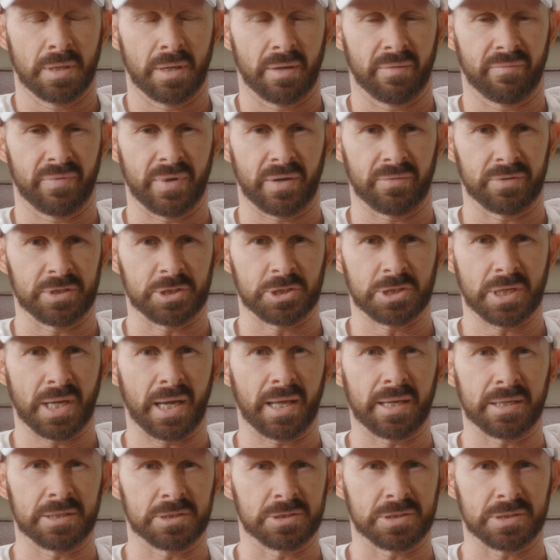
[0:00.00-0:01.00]
a very
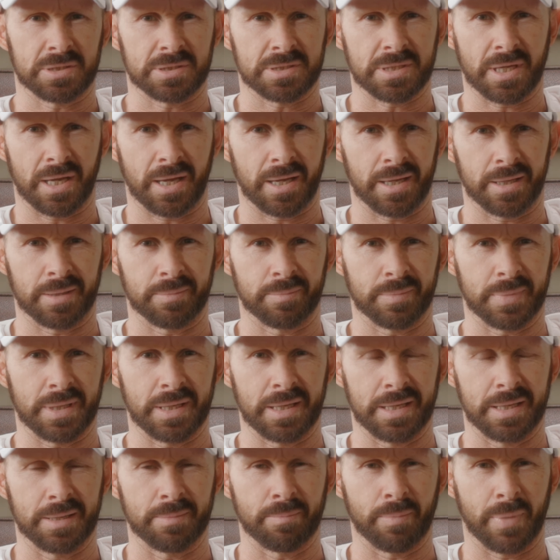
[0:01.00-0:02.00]
challenging time
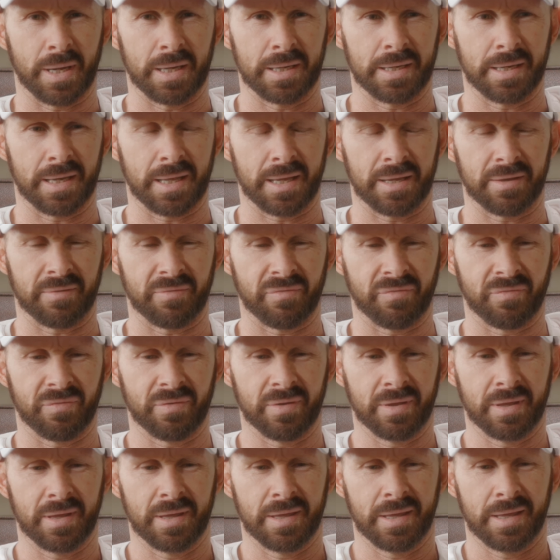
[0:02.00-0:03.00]
in my life.
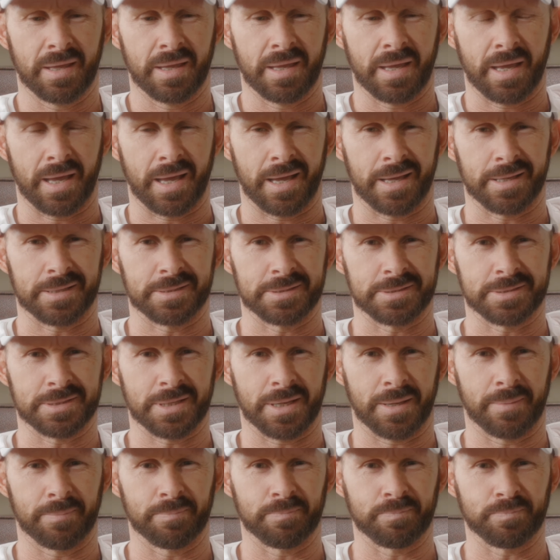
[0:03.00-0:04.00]
And
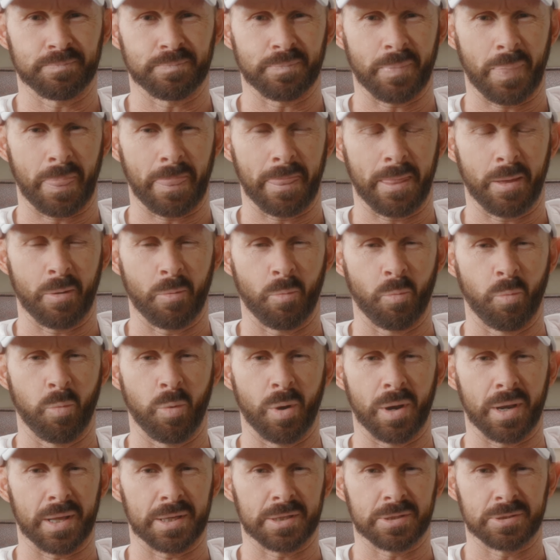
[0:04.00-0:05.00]
um,
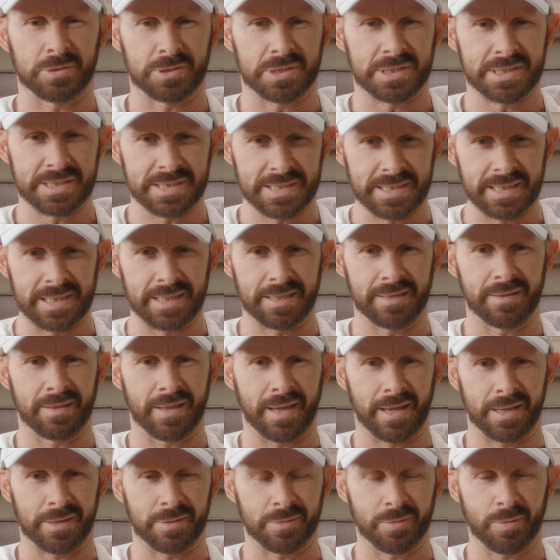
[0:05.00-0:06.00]
what I could see
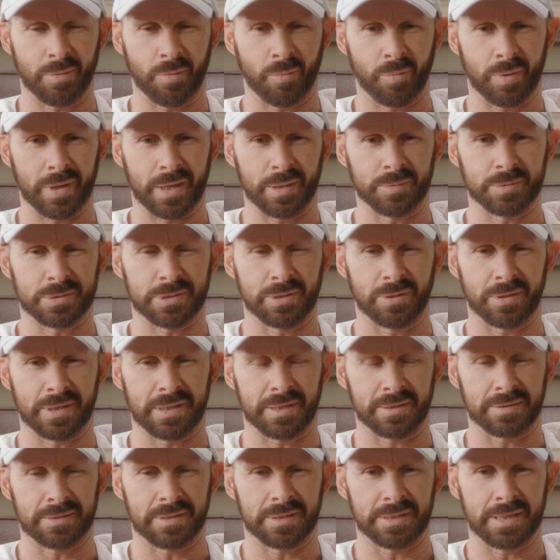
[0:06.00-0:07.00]
then when I was
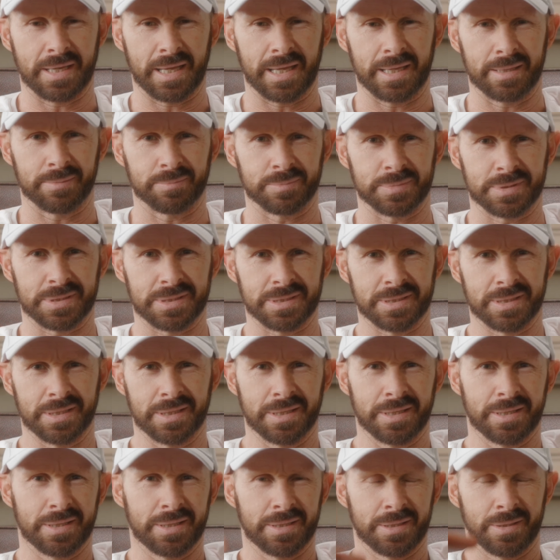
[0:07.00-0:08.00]
looking at the names
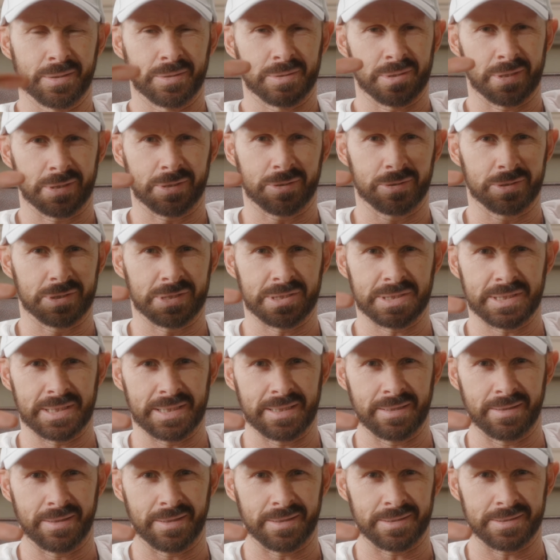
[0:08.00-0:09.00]
was I could
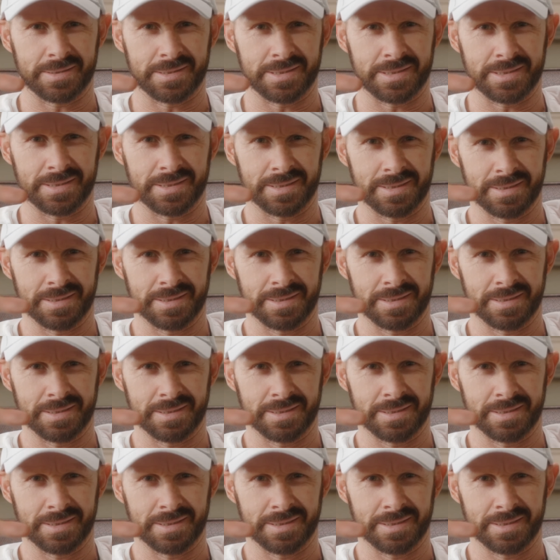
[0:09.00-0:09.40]
see that